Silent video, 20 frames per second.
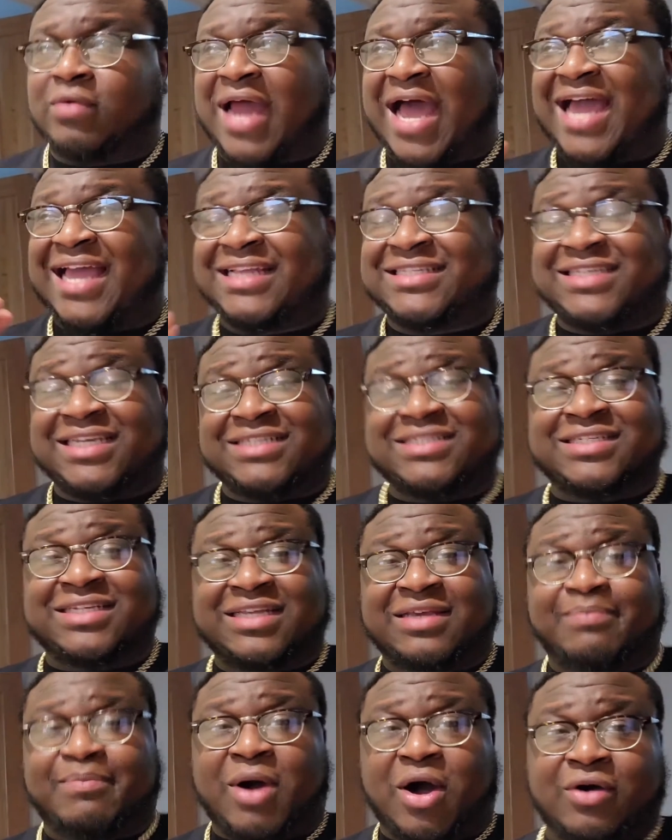I
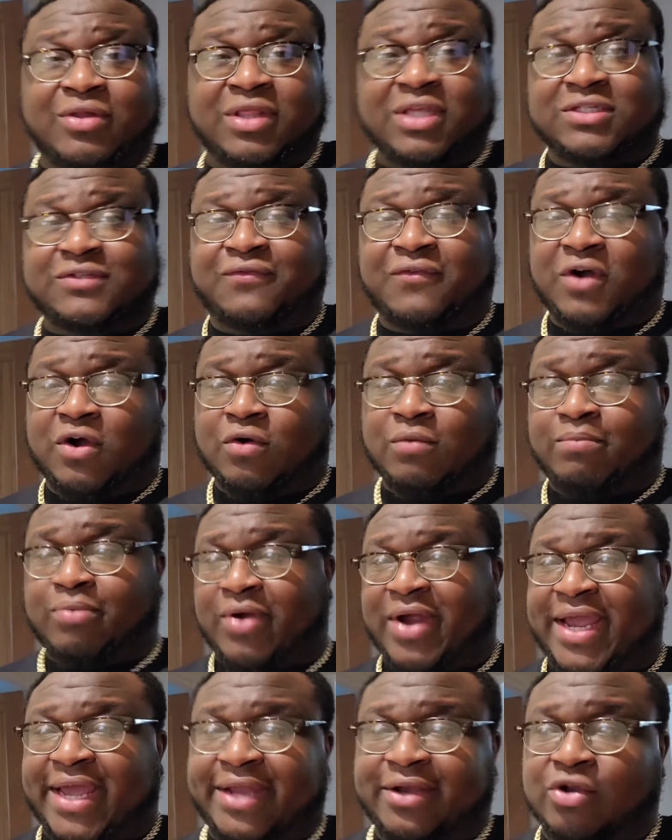intentionally bought this phone
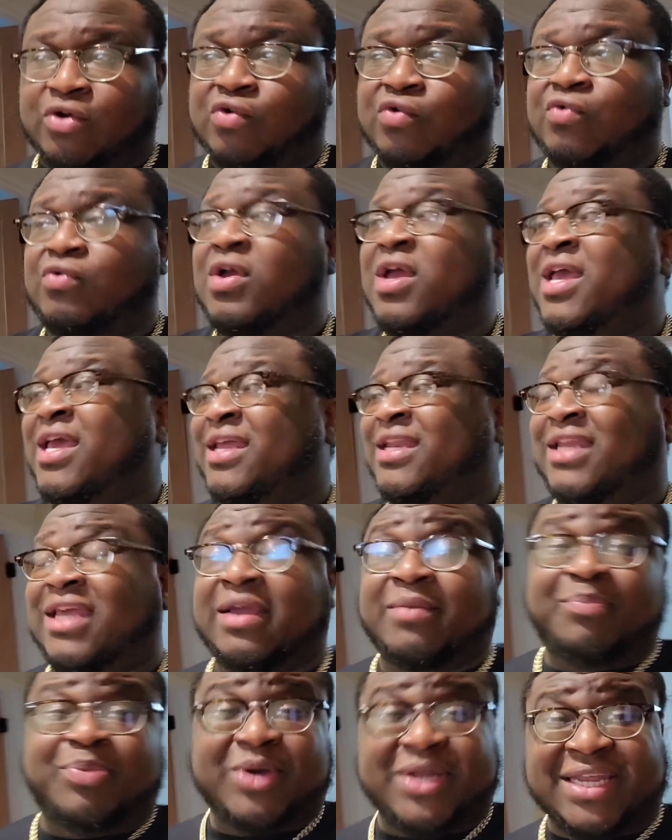brand new,
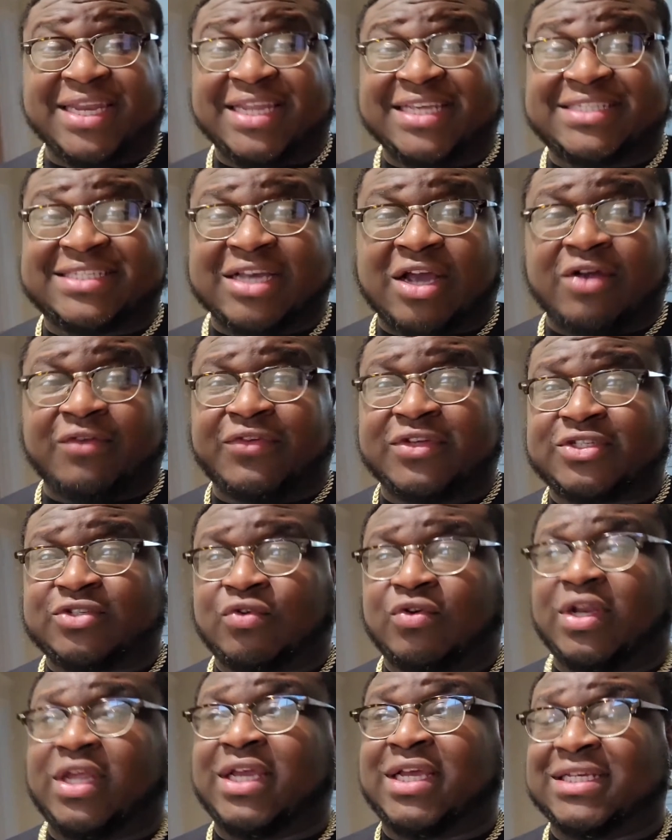didn't put any service
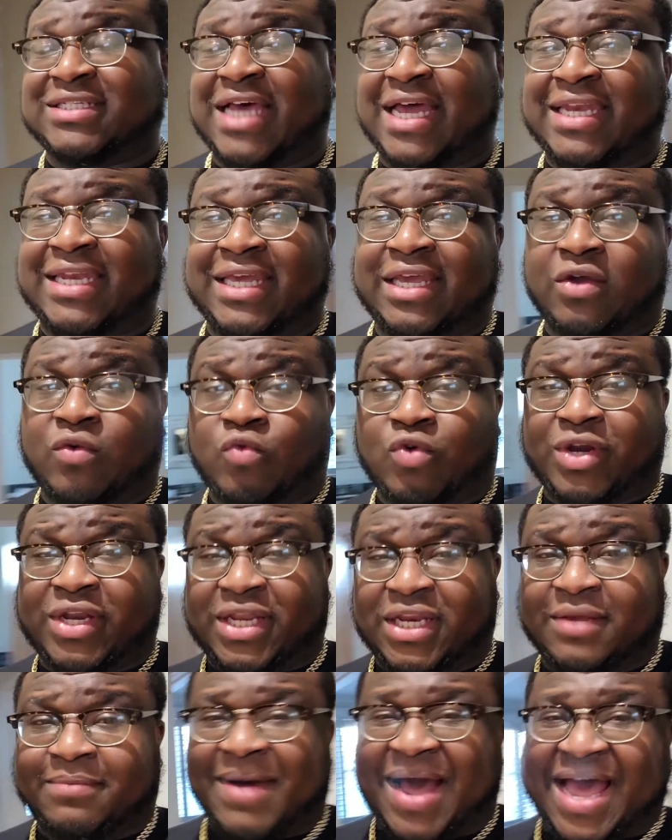on it because I didn't want
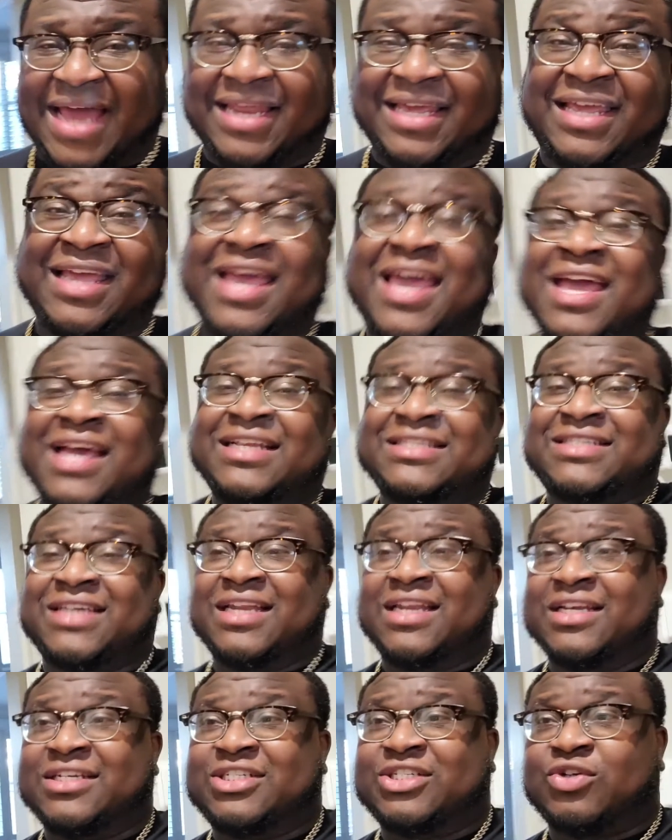anybody to
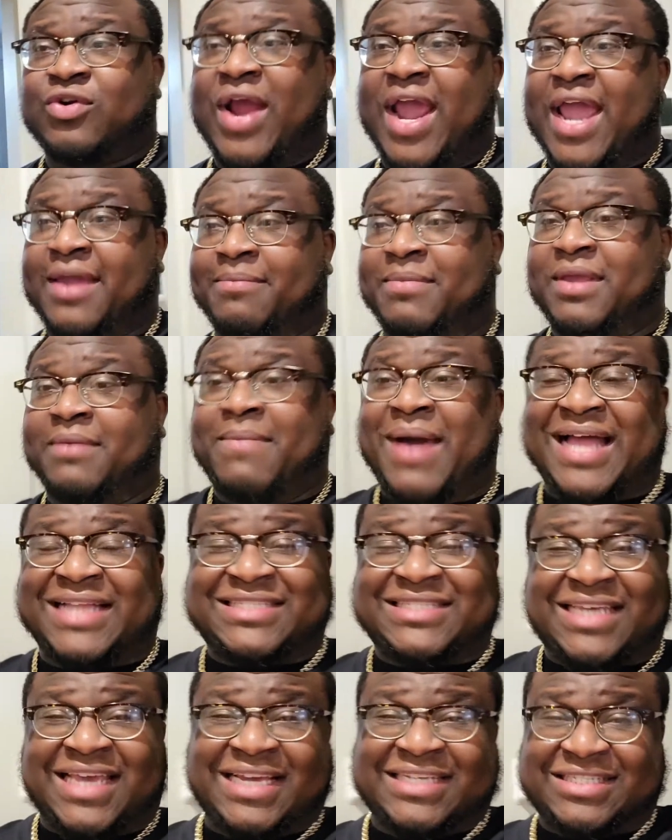distract me by
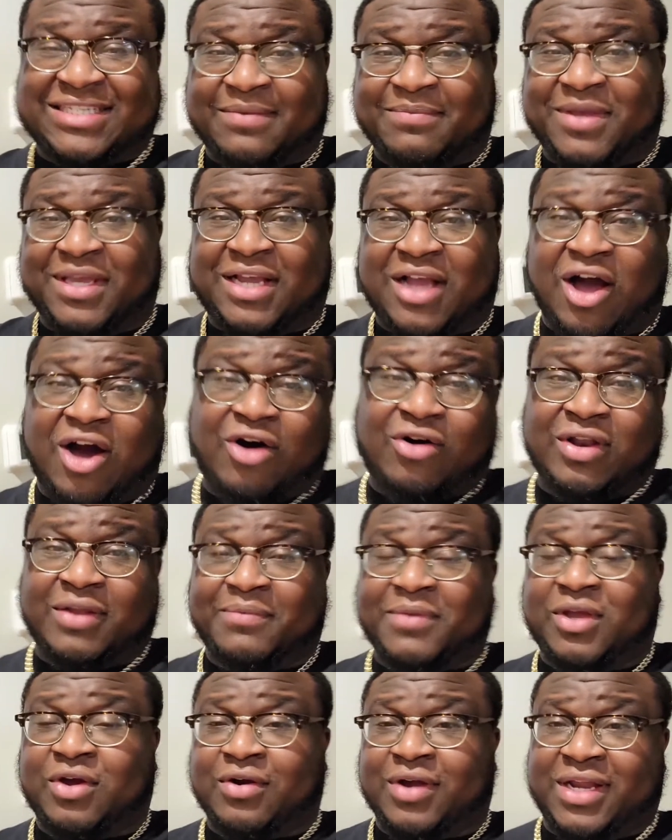texting me, calling
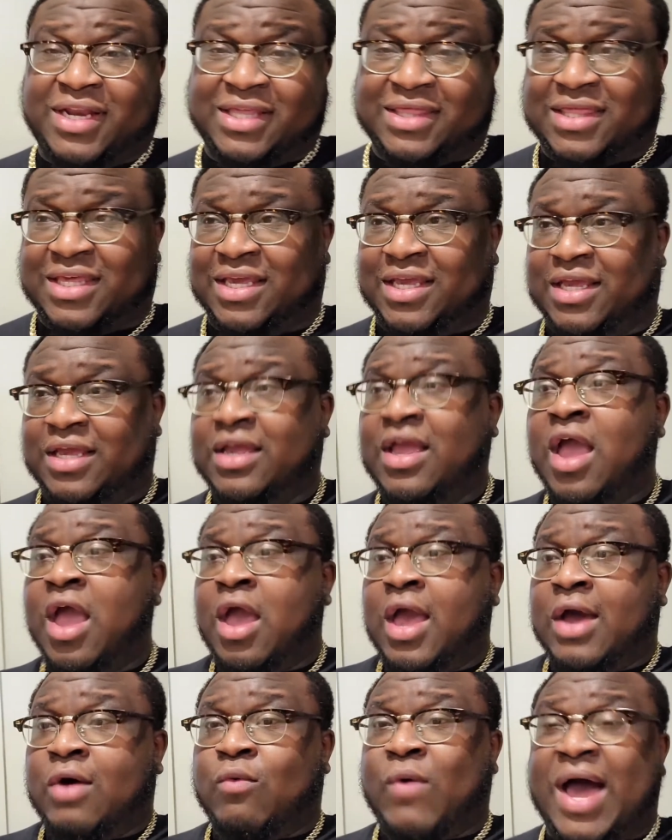me, or anything
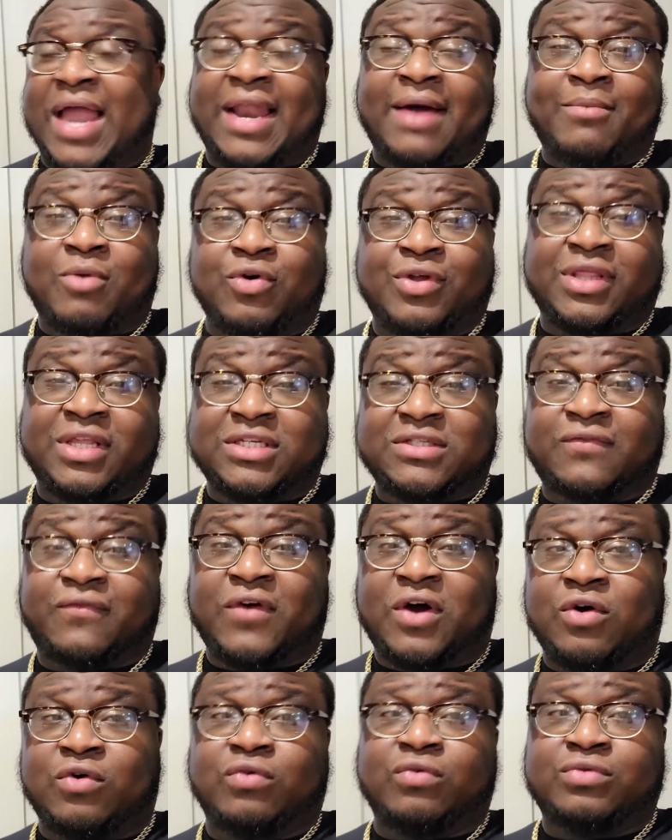while I'm on this
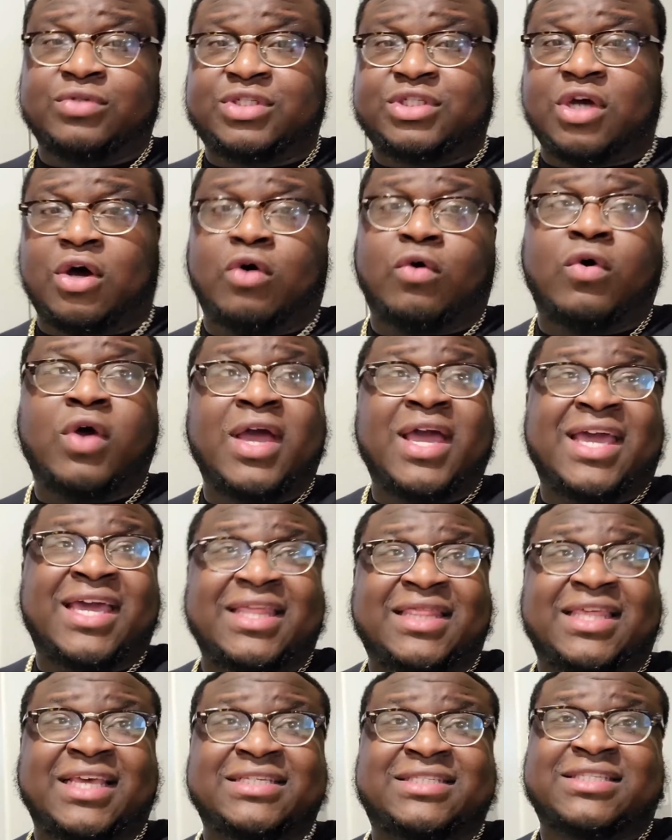phone. So
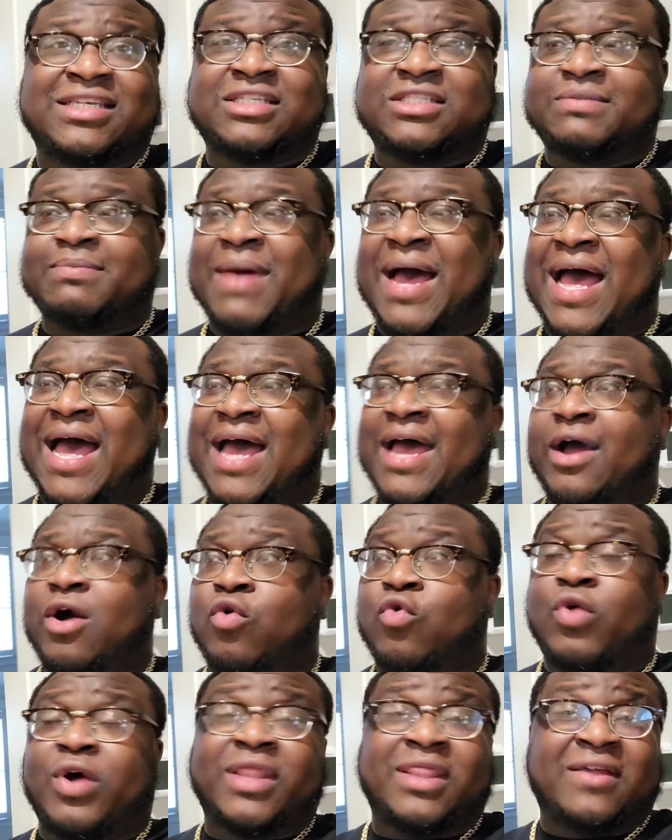this is my
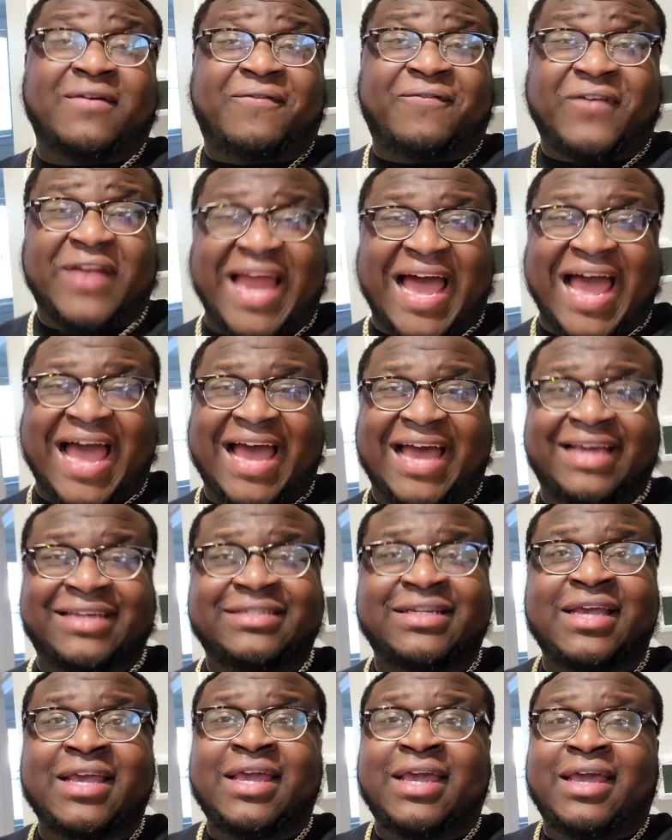on the fly,
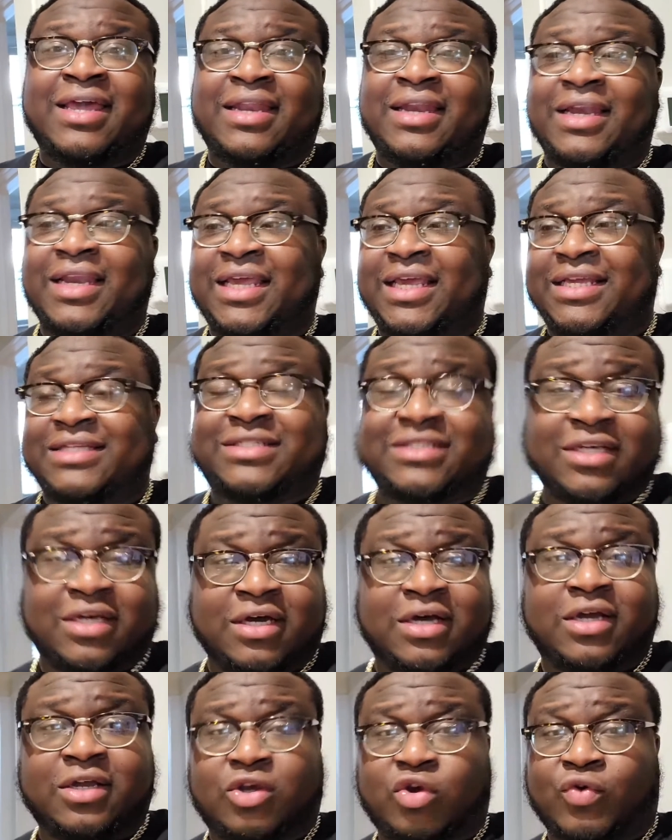need
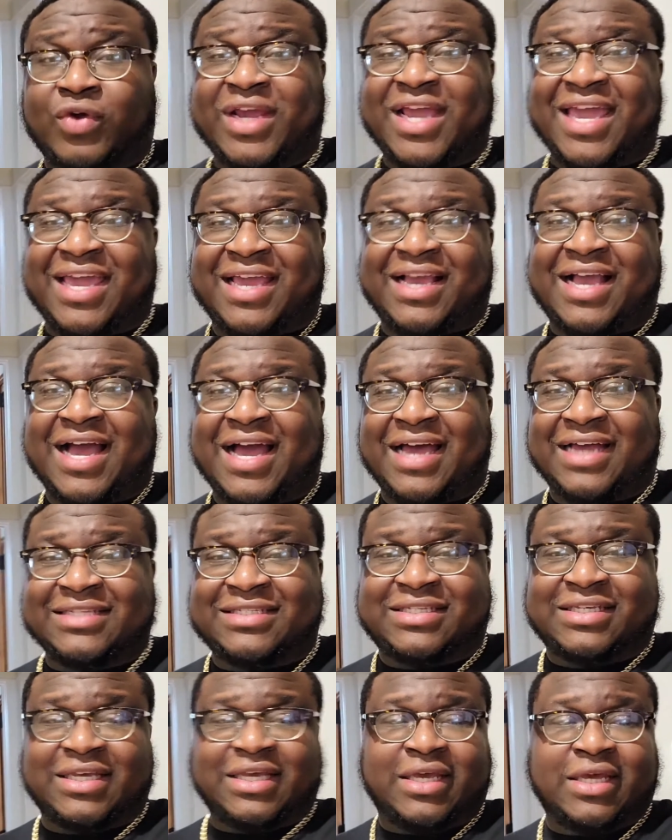to create
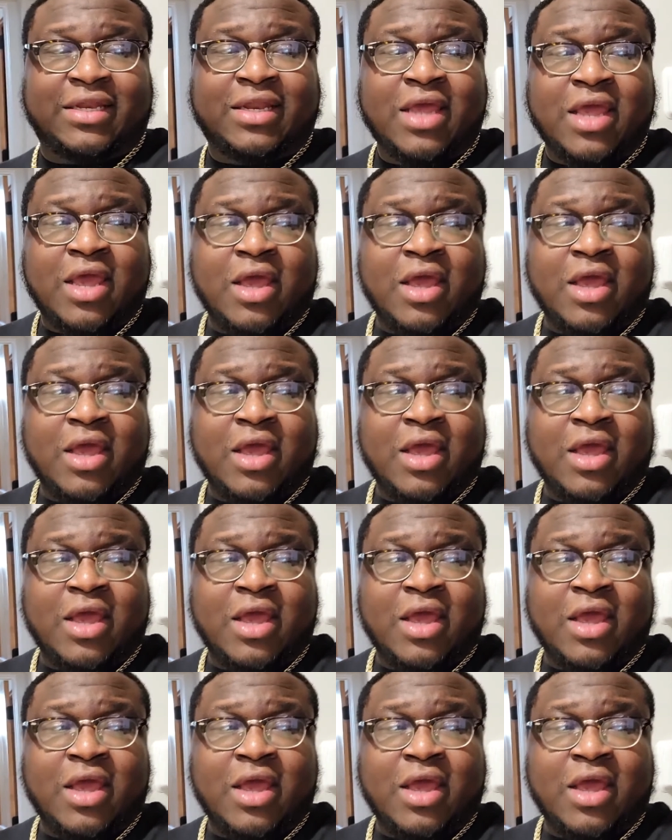content